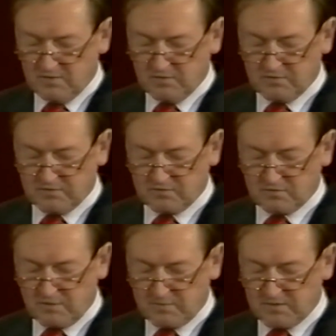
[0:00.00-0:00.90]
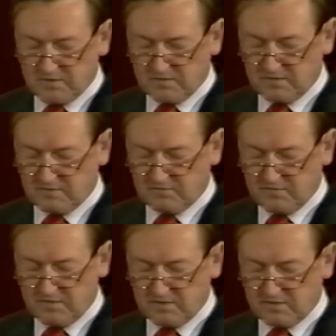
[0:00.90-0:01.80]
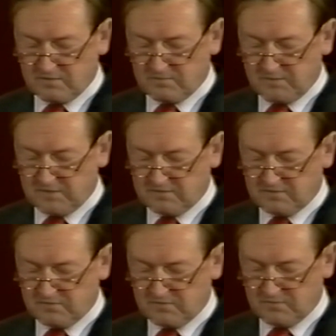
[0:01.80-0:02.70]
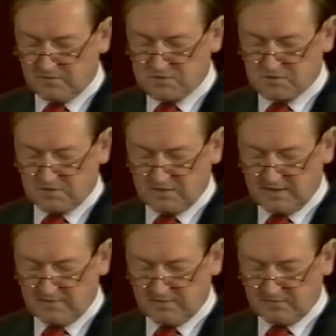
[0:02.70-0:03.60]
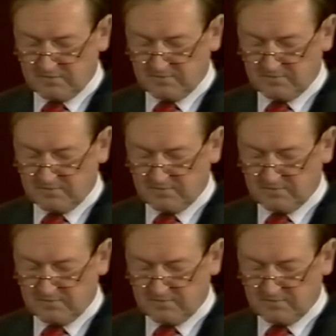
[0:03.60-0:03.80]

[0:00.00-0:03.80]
or that you're operating in a very competitive commercial climate.